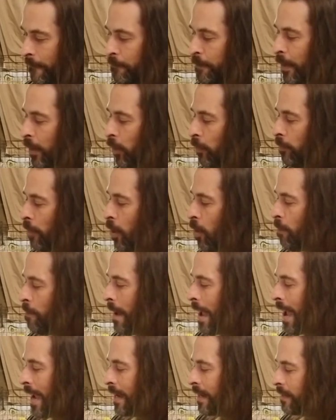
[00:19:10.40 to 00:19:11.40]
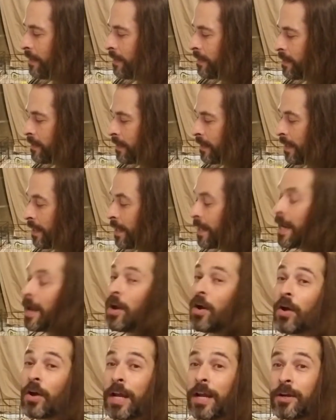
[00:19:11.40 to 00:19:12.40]
Bilbo Baggins.
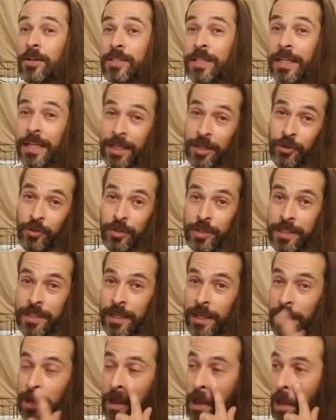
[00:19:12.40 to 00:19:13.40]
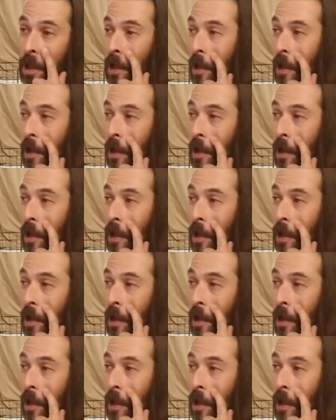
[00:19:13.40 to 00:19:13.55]
Here's an interesting,